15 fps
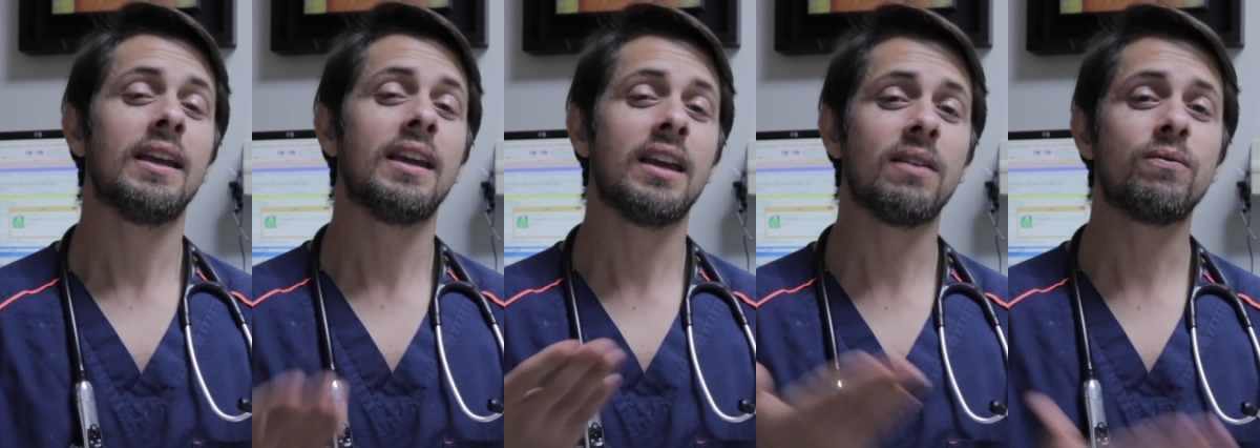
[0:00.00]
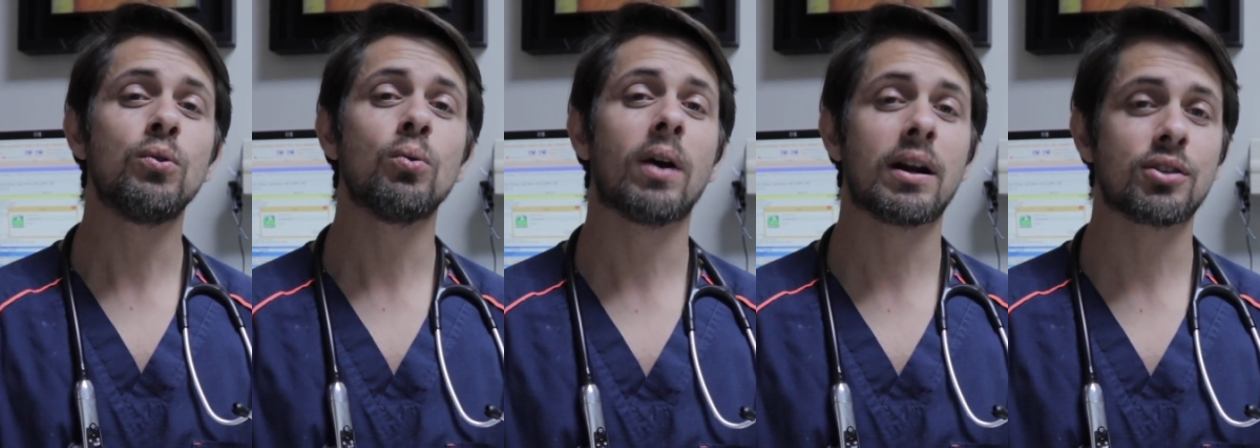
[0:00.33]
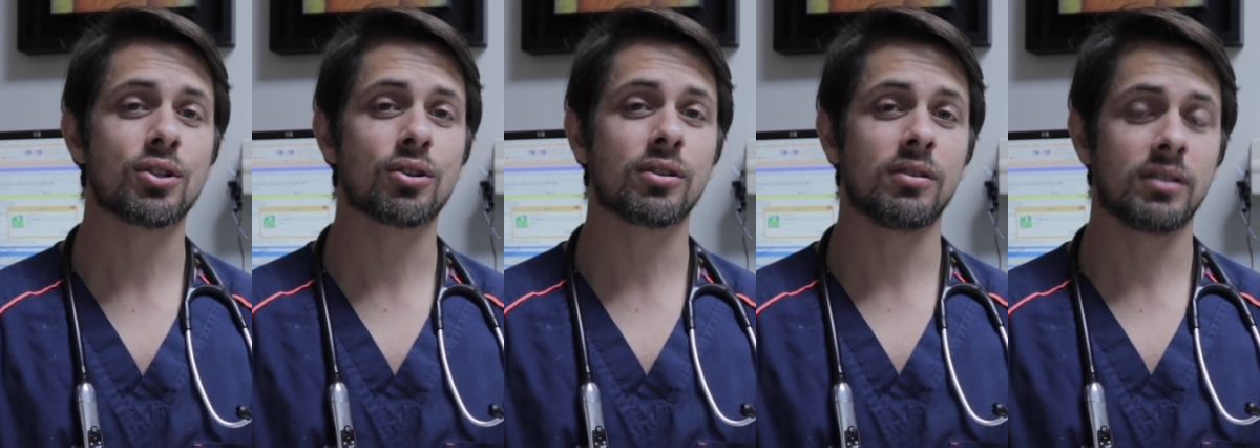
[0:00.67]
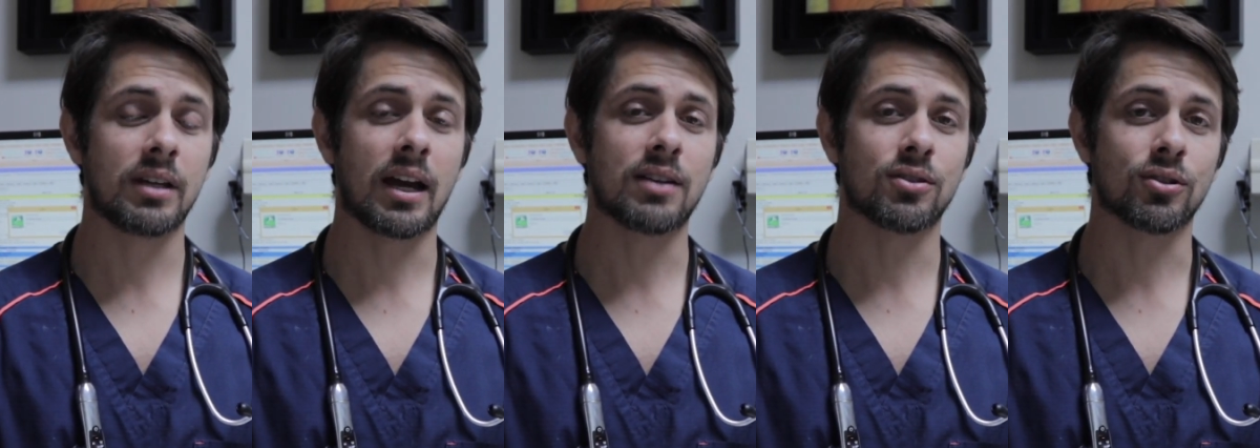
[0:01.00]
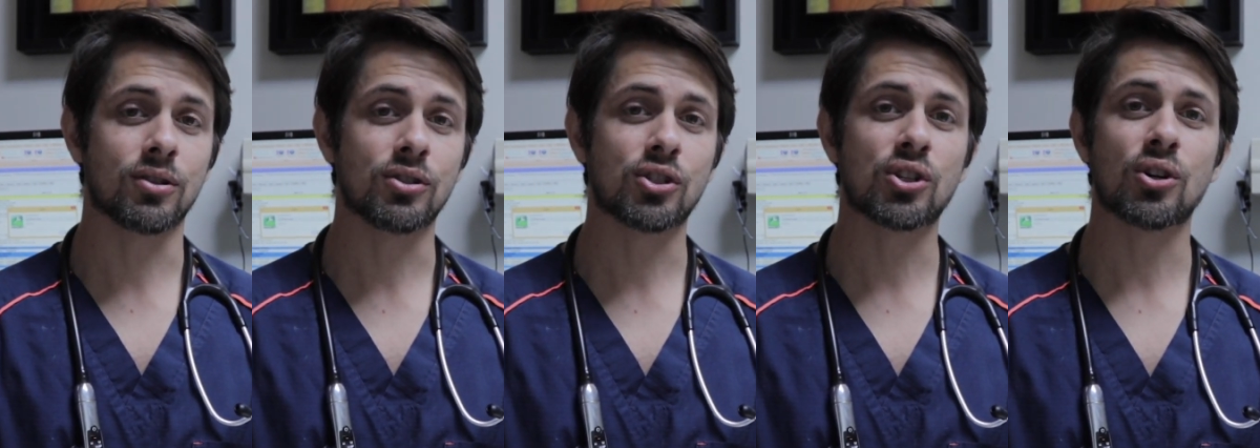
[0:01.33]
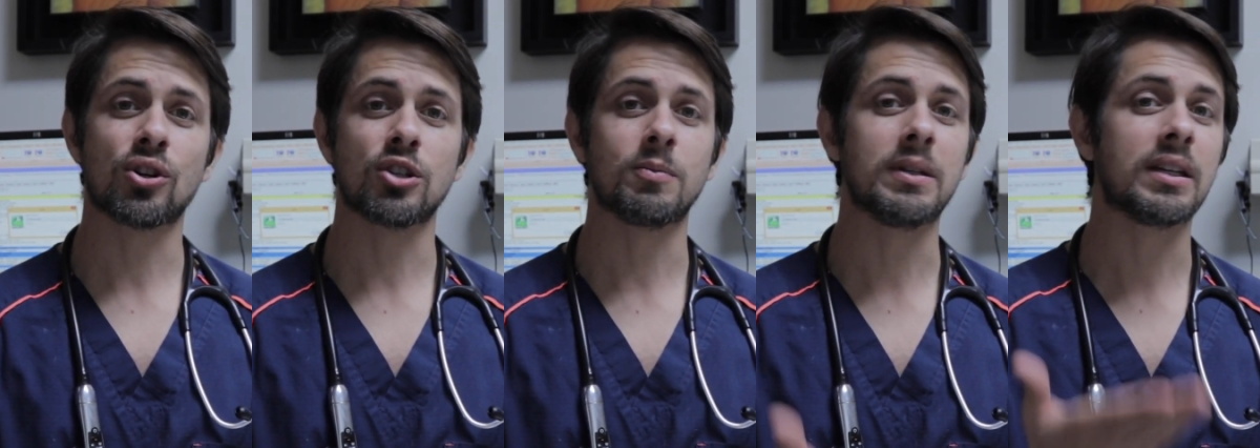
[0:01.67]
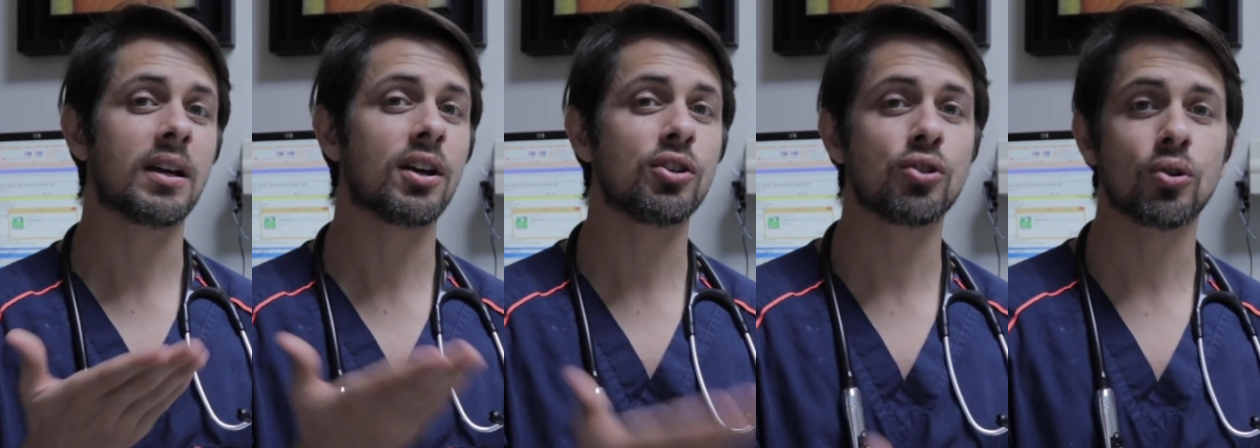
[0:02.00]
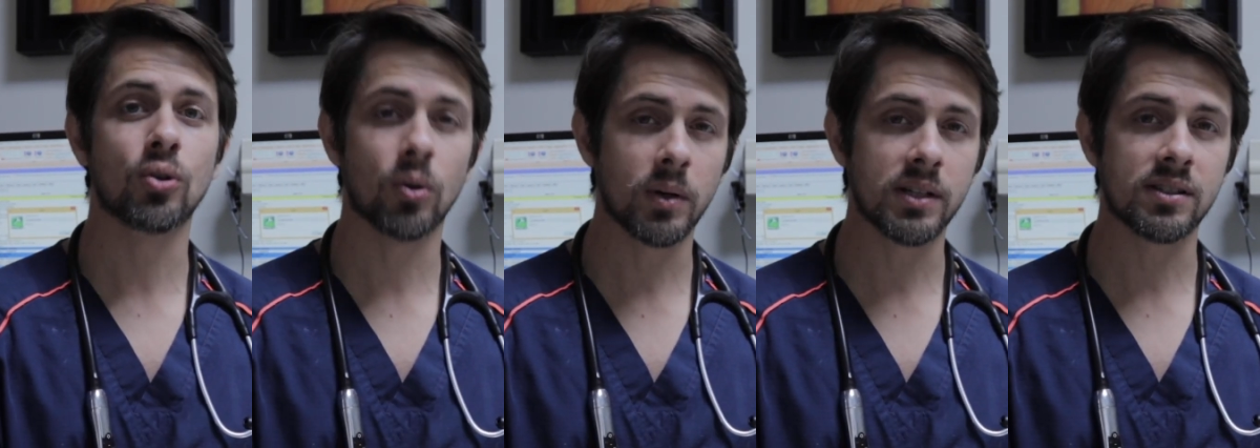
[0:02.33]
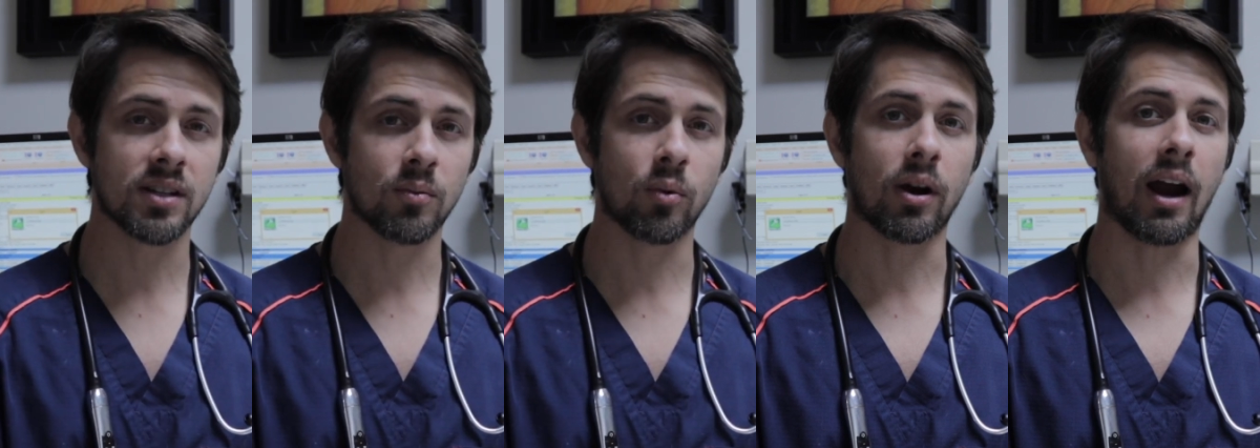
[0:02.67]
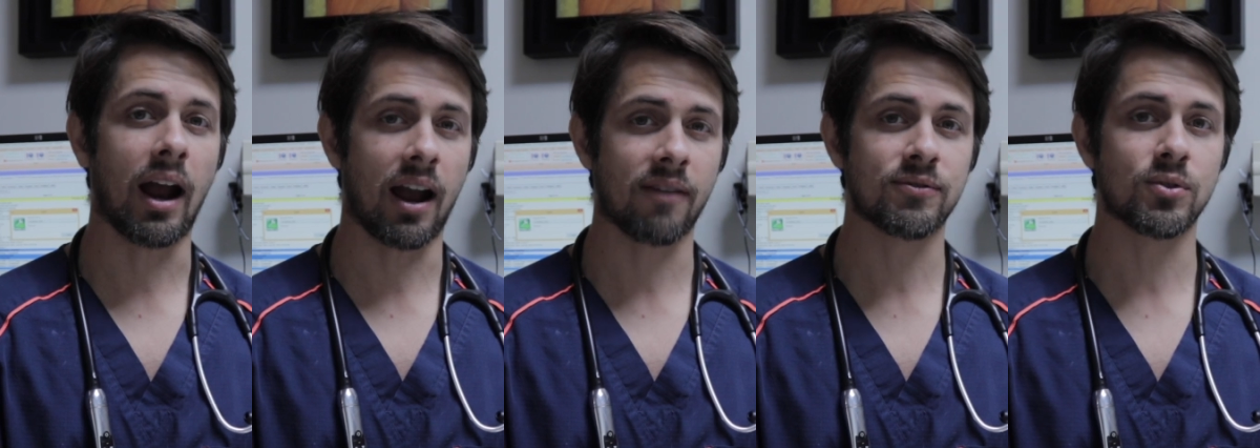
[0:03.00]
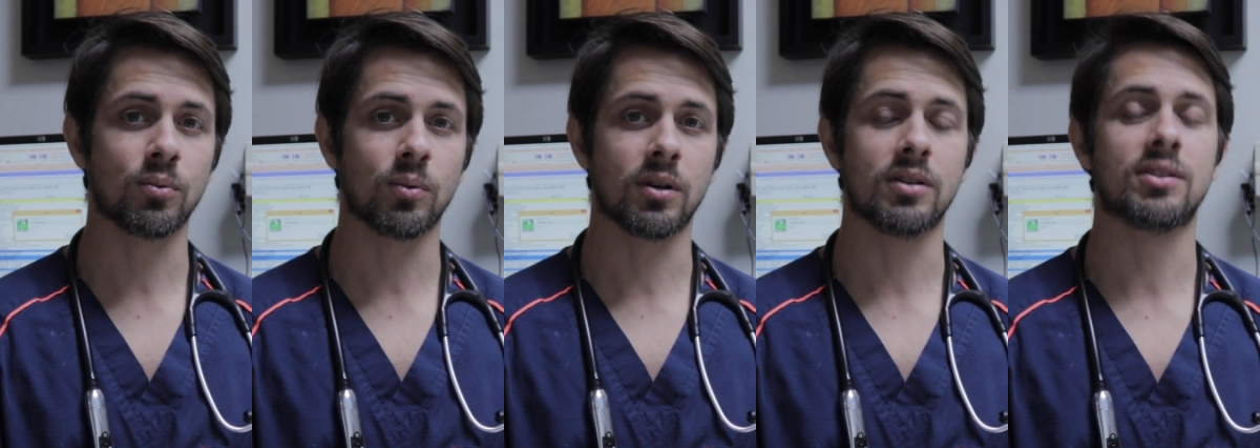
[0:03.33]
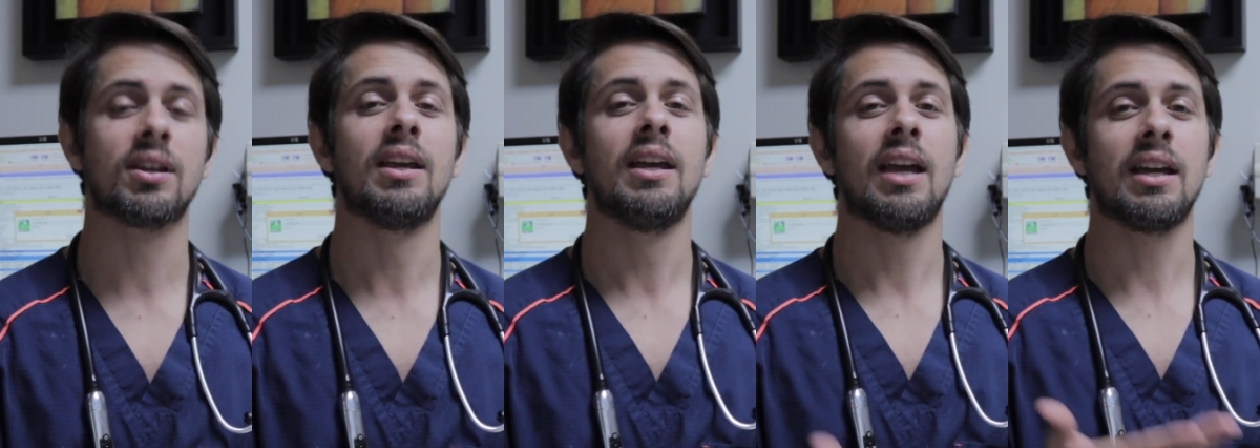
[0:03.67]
If you guys are concerned because you're going somewhere afterwards